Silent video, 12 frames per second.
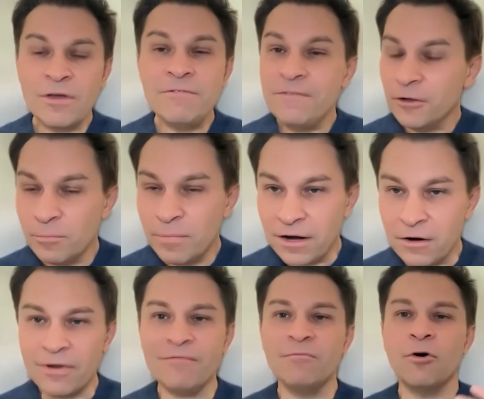We feel
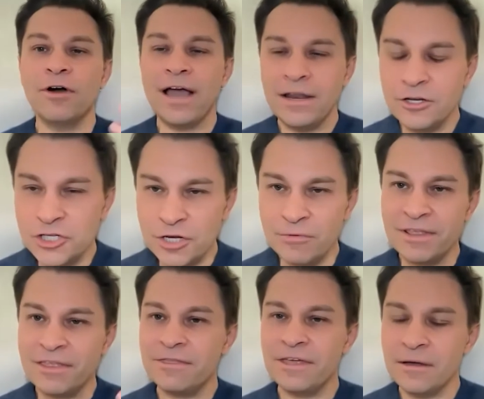better, we have more energy,
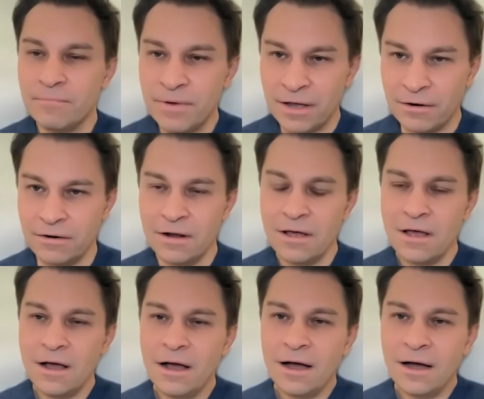we think better.
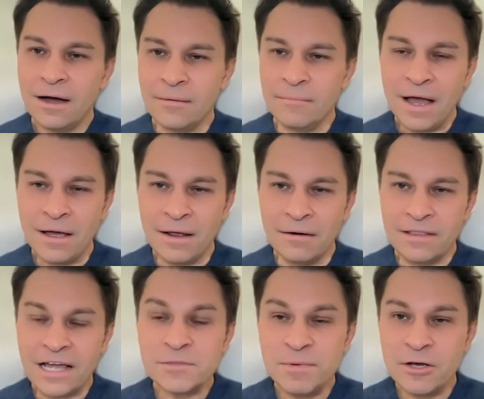
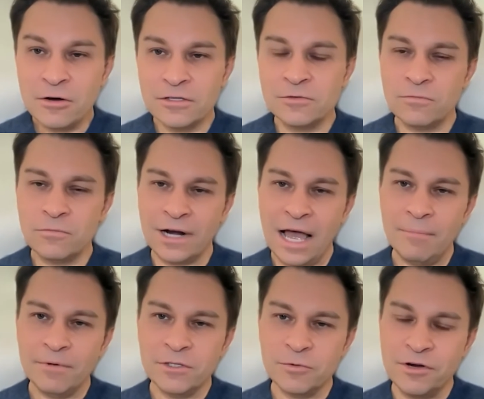And that's because what
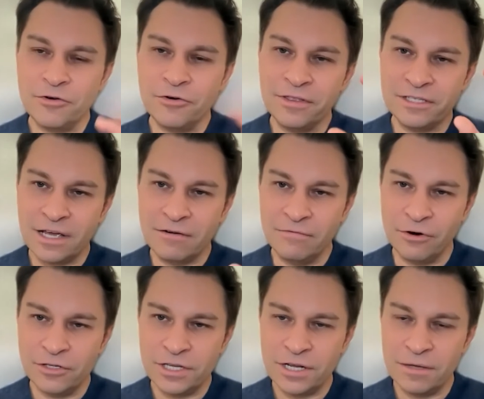happens when you're in this
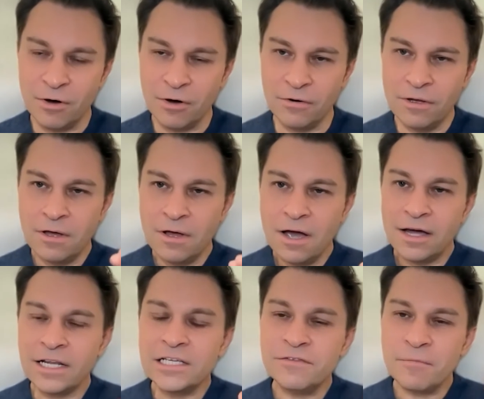adversity mode,
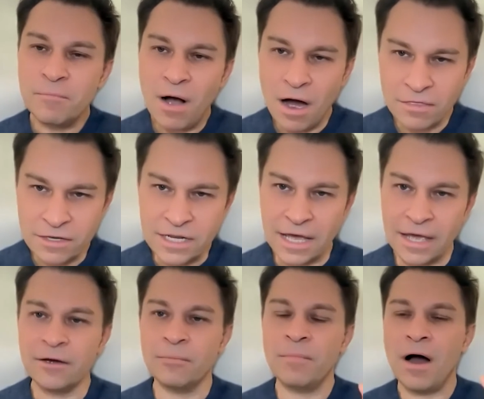at least for part of the
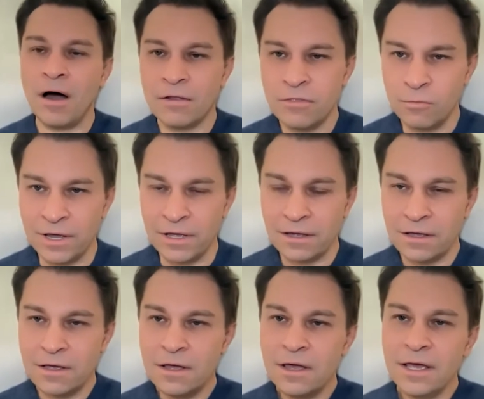day or part of the
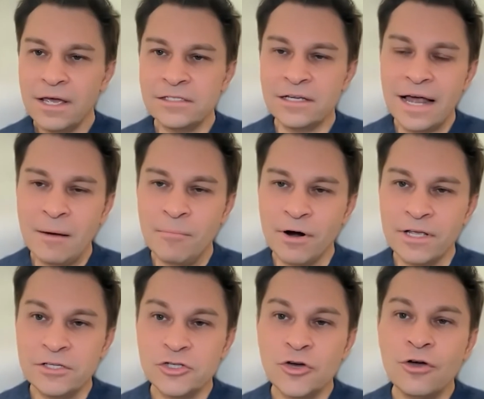week, is that our
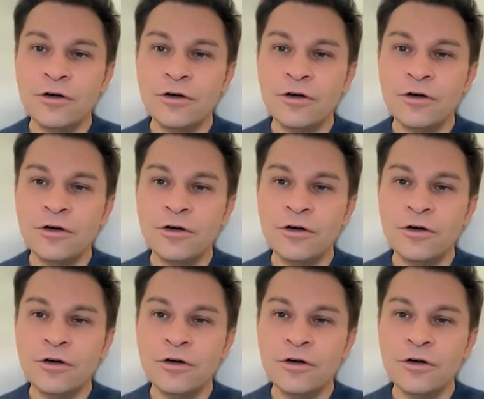bodies